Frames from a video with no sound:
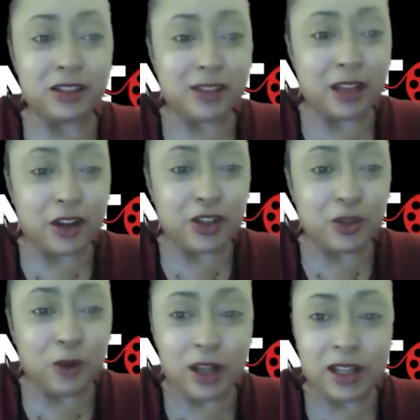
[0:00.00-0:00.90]
like are
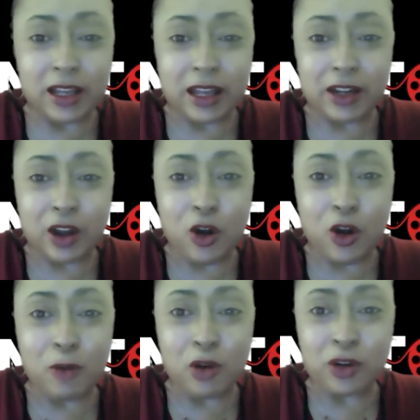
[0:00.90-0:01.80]
you all at
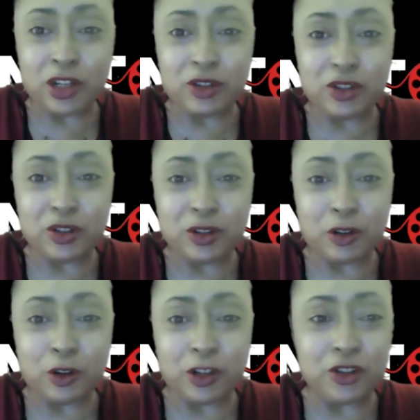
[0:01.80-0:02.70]
home or in your
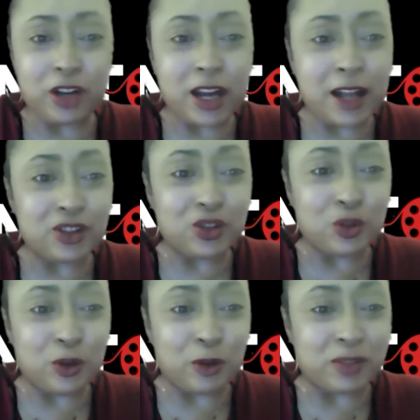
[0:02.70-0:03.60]
or in your college
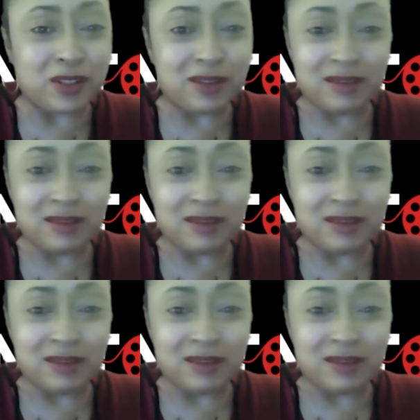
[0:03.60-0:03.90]
dorms?